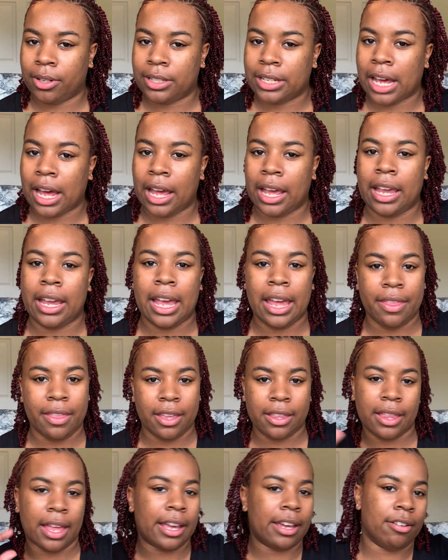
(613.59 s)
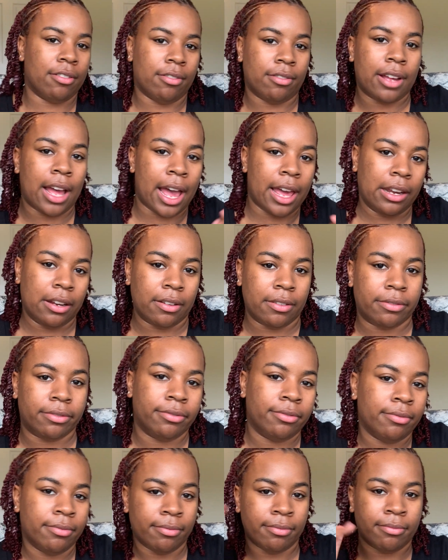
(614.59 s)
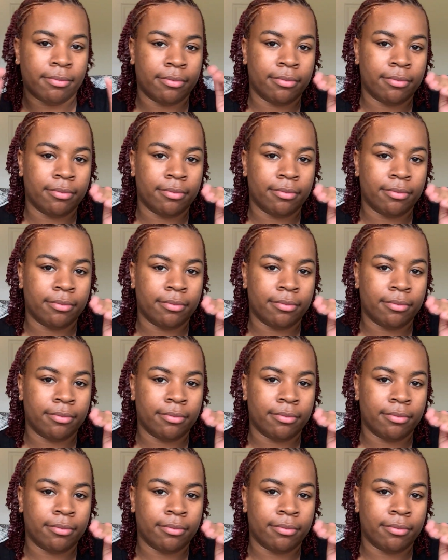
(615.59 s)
it real tight, and then like it'll kind of